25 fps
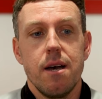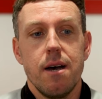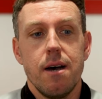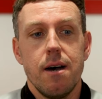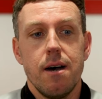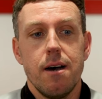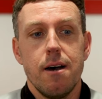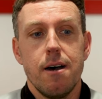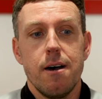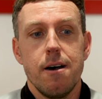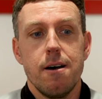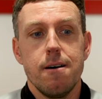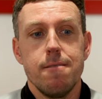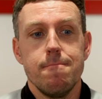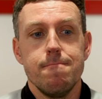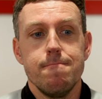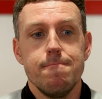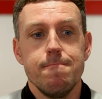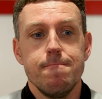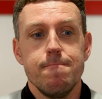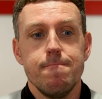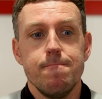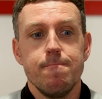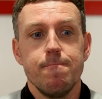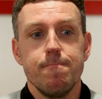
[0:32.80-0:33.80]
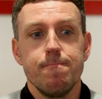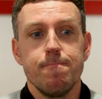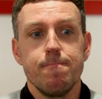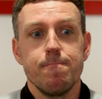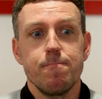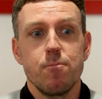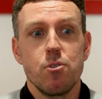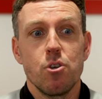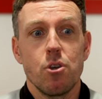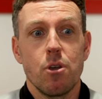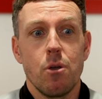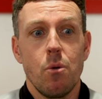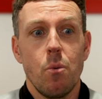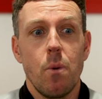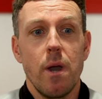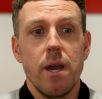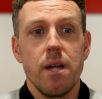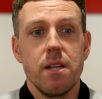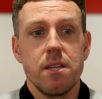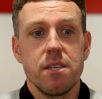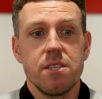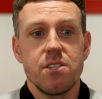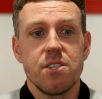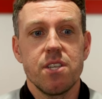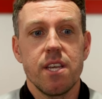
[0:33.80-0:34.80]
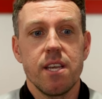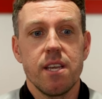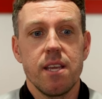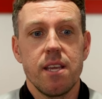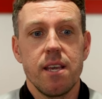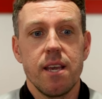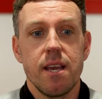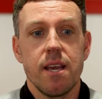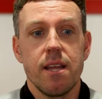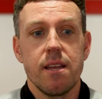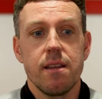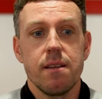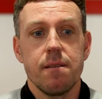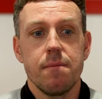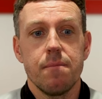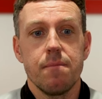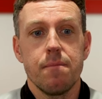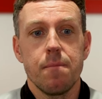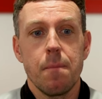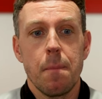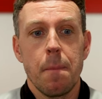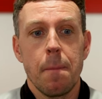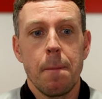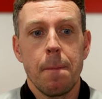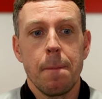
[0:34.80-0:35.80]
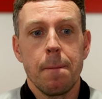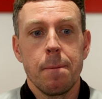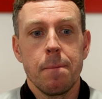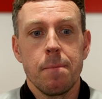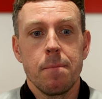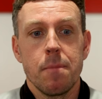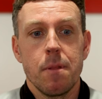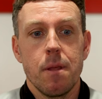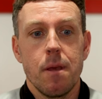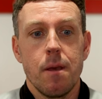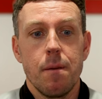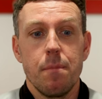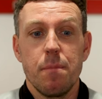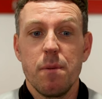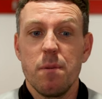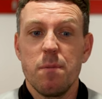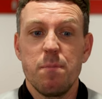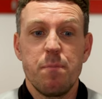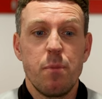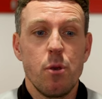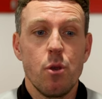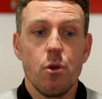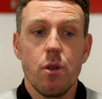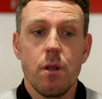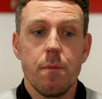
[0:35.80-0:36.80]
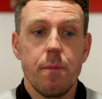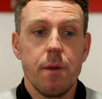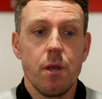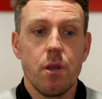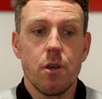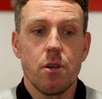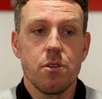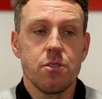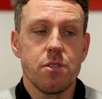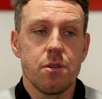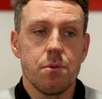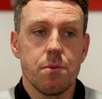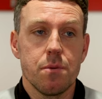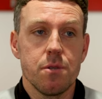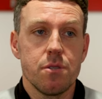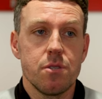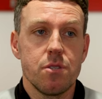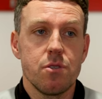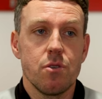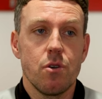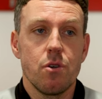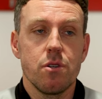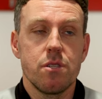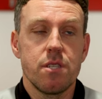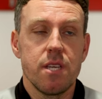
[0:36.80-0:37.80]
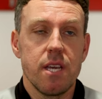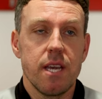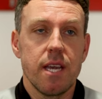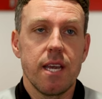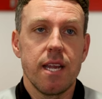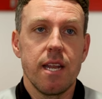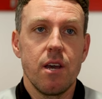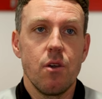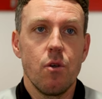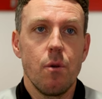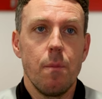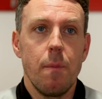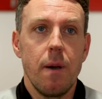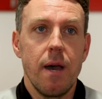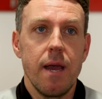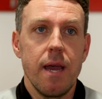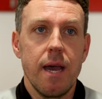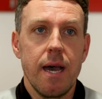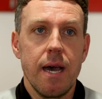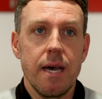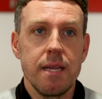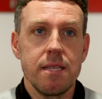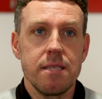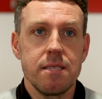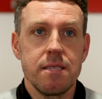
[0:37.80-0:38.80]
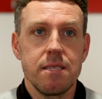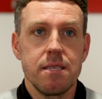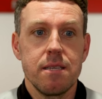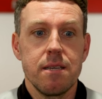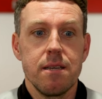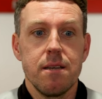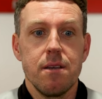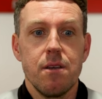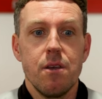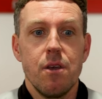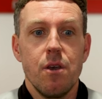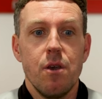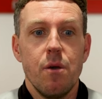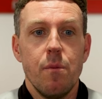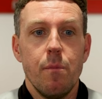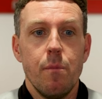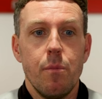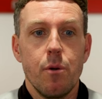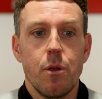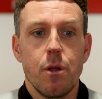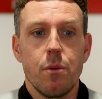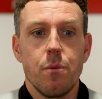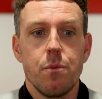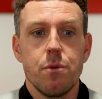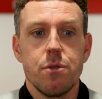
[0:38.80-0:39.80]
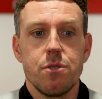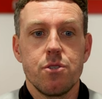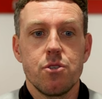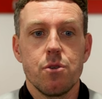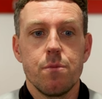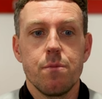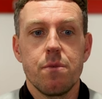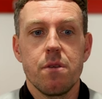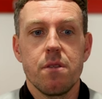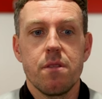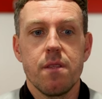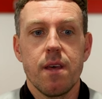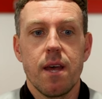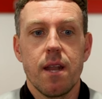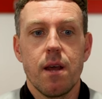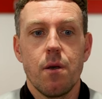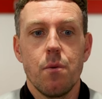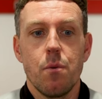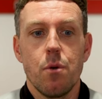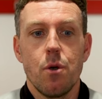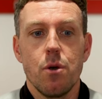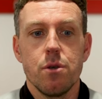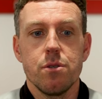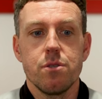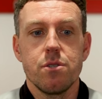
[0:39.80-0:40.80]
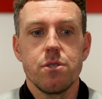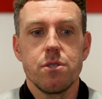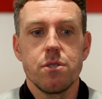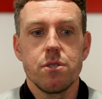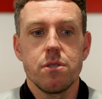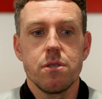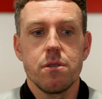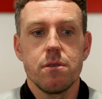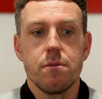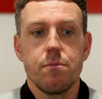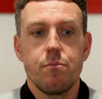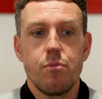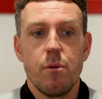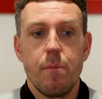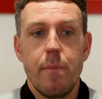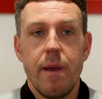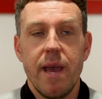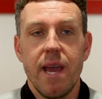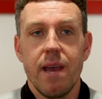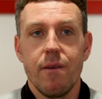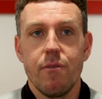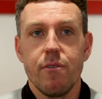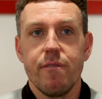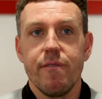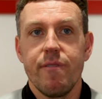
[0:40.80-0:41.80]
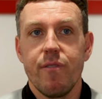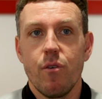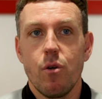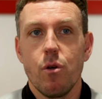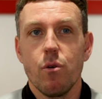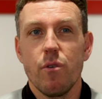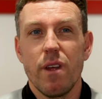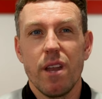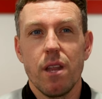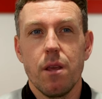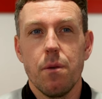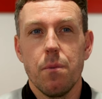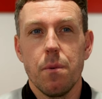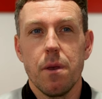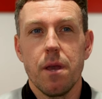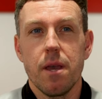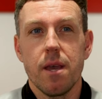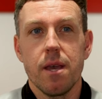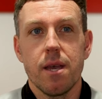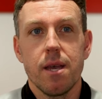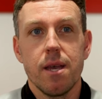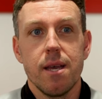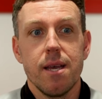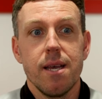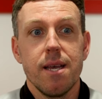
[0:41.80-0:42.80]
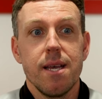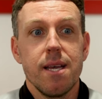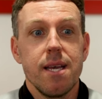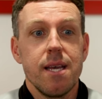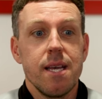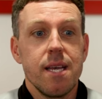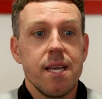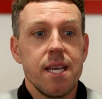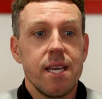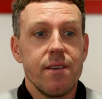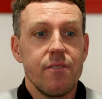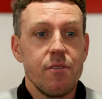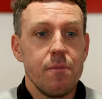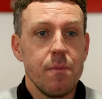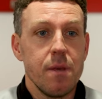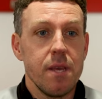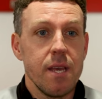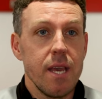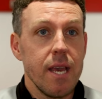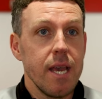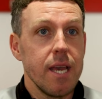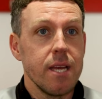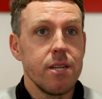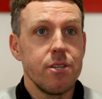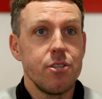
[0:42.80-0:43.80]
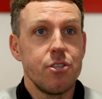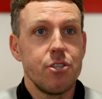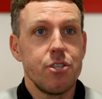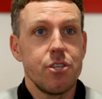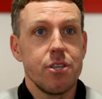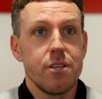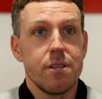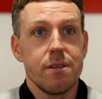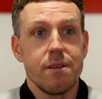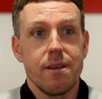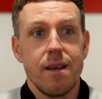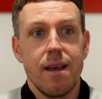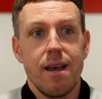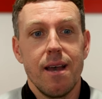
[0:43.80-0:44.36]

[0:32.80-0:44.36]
Took a while to sink in, purely because it was sort of taken out of my hands. But it was something that I was preparing for anyway, given my age,